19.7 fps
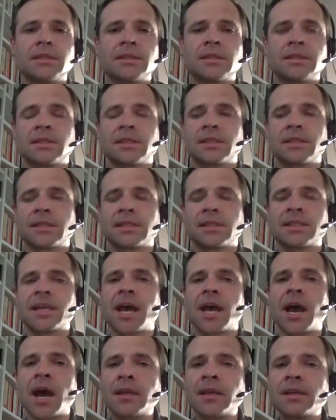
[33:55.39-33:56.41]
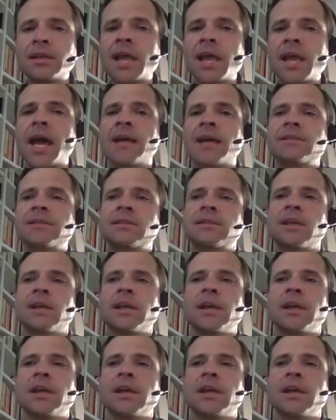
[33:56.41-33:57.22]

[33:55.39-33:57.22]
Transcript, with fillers: assistance unless